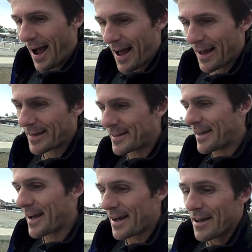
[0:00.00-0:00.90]
and
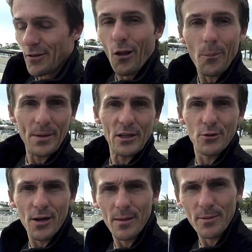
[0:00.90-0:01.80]
uh, not being
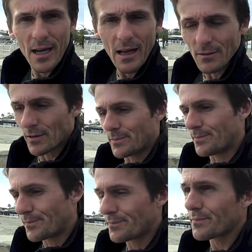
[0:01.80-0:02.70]
true to themselves.
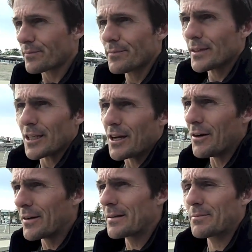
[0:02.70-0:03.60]
You
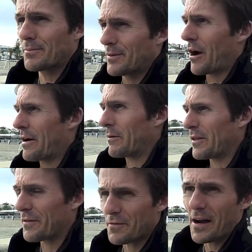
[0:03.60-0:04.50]
know, caring
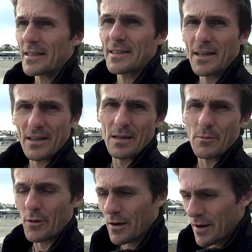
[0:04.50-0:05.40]
what their friends think of
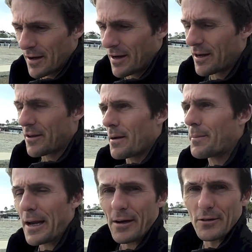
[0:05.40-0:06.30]
them or you know their
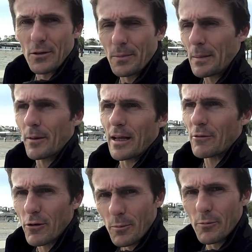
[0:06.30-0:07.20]
peers or people they
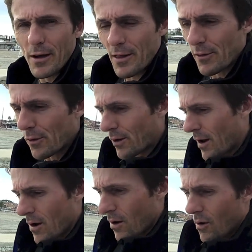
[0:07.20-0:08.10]
grew up with or
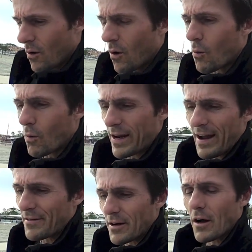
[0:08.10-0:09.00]
or
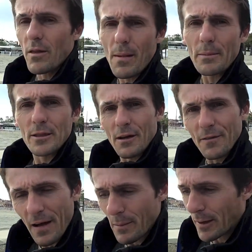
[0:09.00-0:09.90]
whatever, other members of their
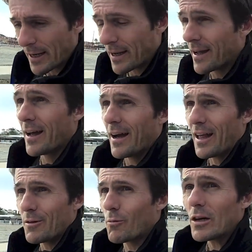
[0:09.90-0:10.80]
family.
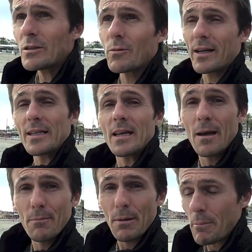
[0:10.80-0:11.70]
And the worst one is
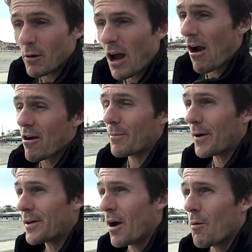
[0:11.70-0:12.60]
people care
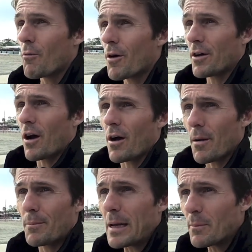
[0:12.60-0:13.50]
about what
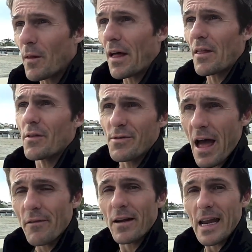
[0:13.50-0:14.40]
people that they'll
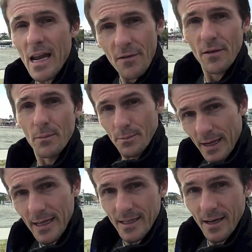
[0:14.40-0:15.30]
never even
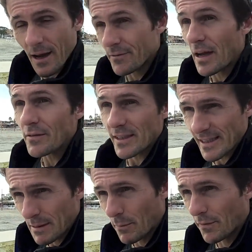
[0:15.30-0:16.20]
meet, have never
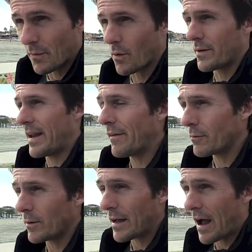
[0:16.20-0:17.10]
seen before, never
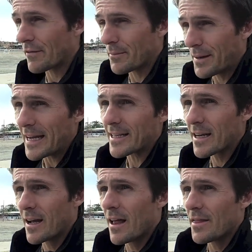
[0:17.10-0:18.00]
will ever meet.
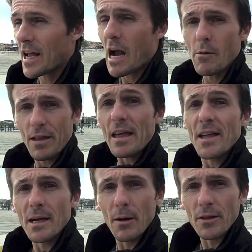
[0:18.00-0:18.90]
They care what they
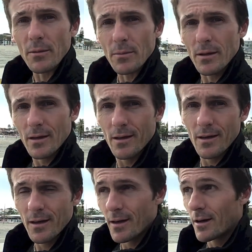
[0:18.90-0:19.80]
think about
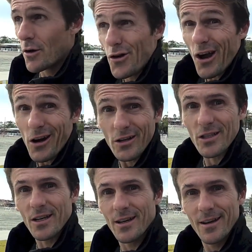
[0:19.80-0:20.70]
them. Who cares,